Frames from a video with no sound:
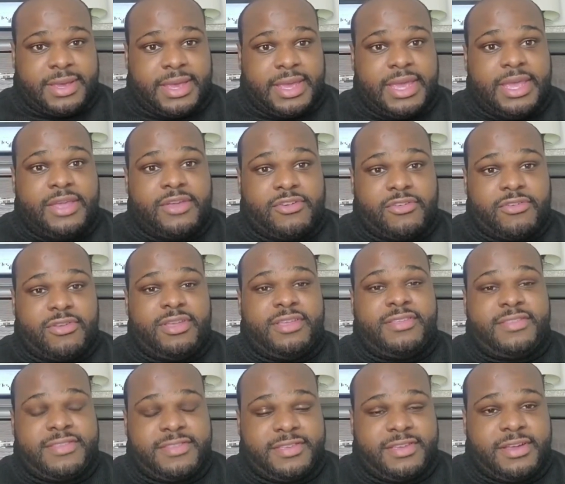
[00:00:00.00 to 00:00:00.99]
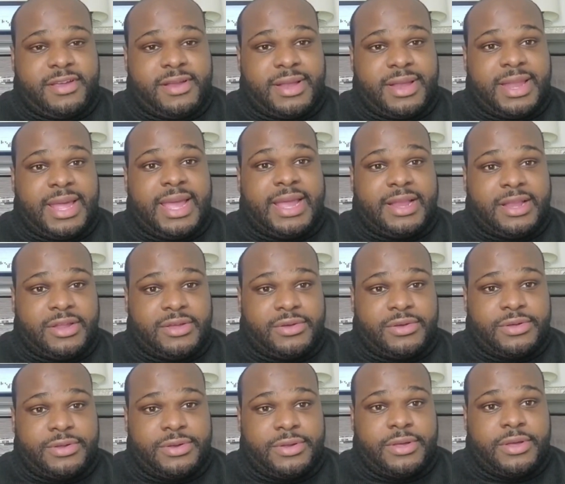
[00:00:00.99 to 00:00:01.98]
increases your
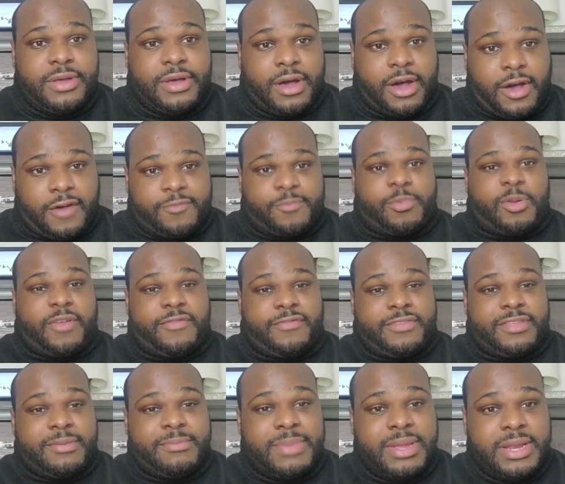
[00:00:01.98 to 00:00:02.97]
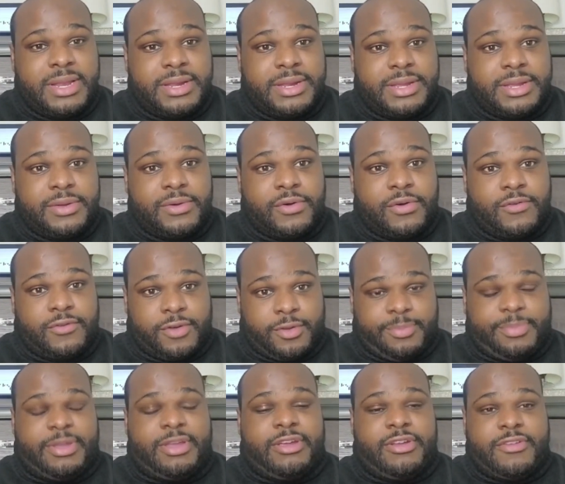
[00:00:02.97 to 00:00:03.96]
likelihood of profitability over a
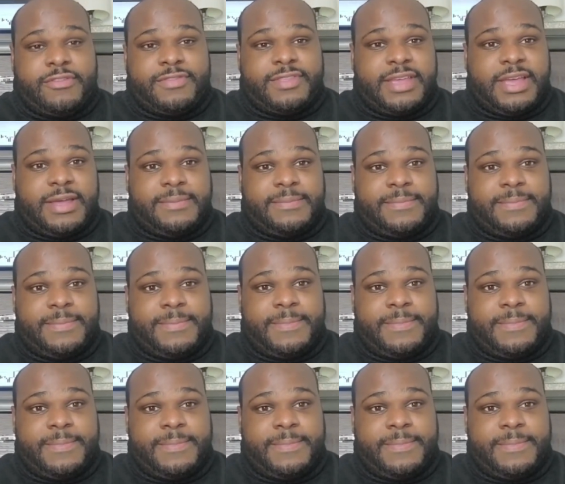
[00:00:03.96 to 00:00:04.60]
period of time.